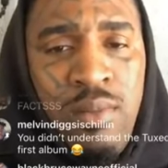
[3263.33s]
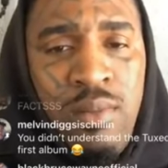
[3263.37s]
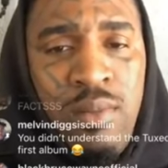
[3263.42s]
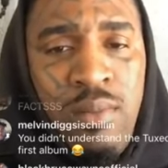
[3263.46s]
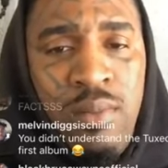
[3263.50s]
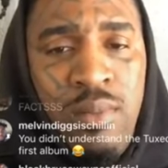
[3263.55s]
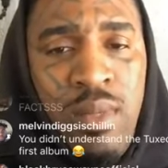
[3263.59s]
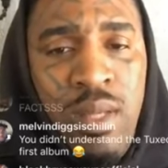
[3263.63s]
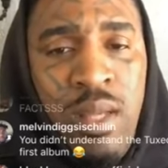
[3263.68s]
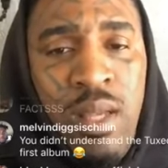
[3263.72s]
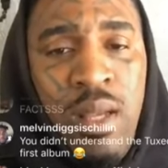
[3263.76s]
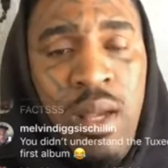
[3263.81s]

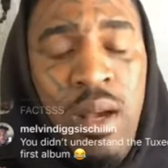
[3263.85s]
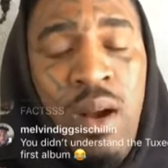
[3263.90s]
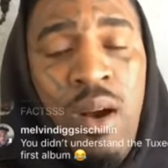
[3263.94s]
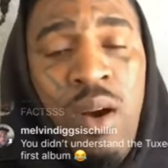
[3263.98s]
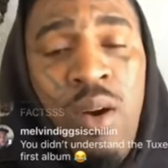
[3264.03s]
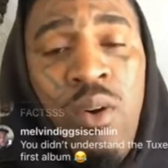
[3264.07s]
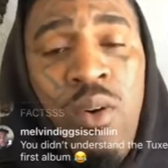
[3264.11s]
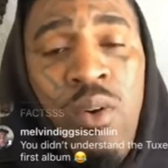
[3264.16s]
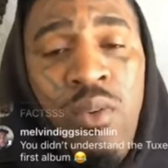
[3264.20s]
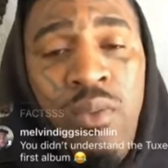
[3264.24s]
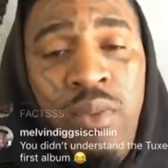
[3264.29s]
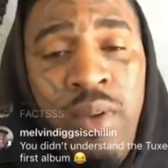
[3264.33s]
Man,
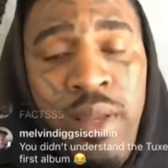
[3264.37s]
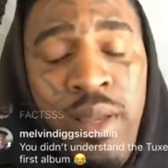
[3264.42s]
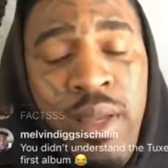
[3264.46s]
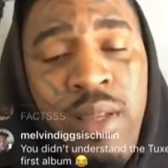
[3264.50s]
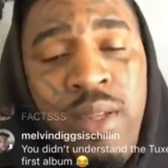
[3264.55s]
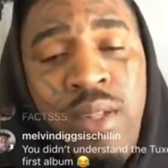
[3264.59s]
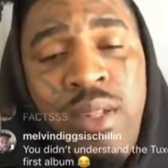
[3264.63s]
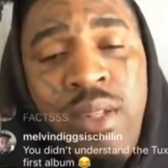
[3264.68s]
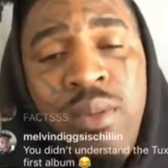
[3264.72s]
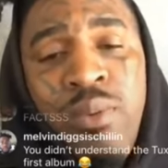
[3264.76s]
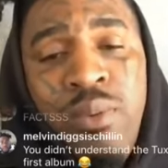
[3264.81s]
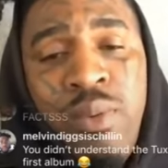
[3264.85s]
Hov will
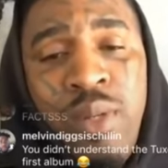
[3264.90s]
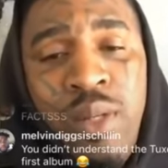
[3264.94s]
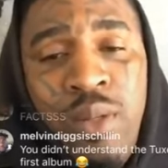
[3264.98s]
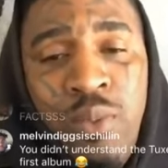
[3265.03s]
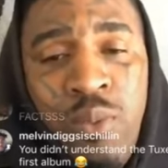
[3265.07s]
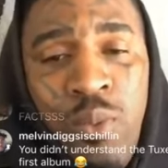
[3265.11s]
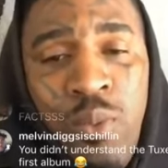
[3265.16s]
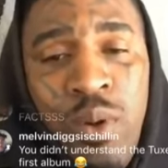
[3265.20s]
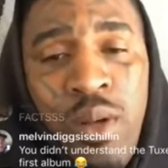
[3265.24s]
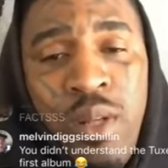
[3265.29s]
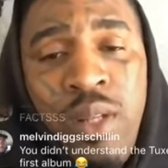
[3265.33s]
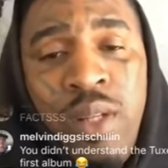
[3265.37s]
hit you with
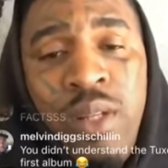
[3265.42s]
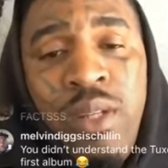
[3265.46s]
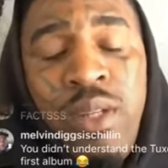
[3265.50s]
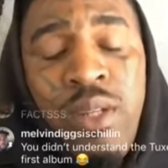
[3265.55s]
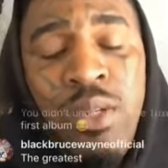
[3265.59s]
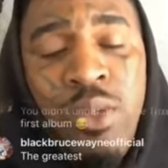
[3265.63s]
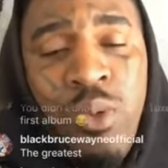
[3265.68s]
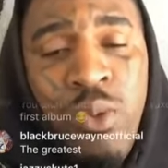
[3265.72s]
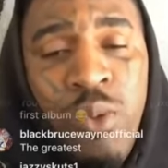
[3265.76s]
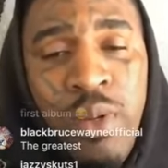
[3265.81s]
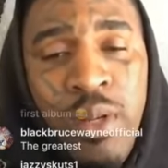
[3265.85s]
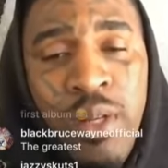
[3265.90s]
one or
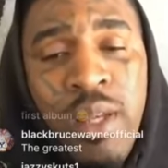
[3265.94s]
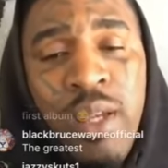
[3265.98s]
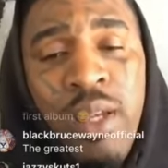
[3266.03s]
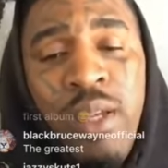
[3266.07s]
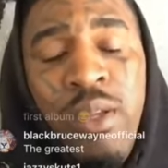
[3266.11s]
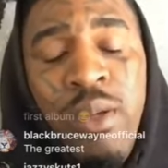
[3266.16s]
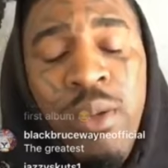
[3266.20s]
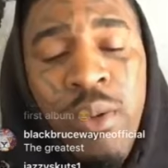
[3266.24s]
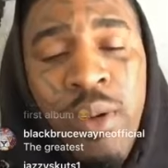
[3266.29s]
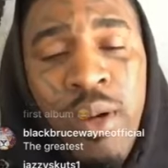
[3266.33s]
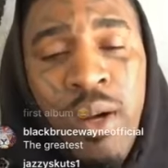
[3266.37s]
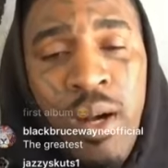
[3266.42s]
two and give
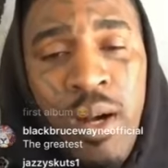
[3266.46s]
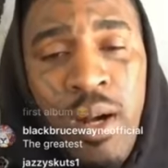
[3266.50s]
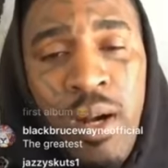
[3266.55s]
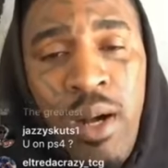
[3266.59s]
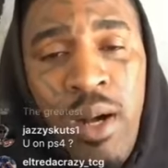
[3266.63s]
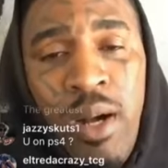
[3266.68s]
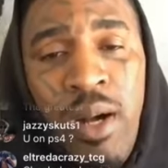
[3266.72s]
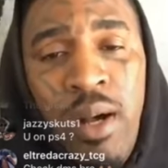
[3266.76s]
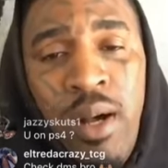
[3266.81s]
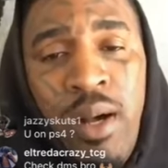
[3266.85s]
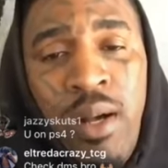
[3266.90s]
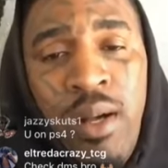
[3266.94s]
you a
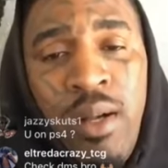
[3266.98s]
uh.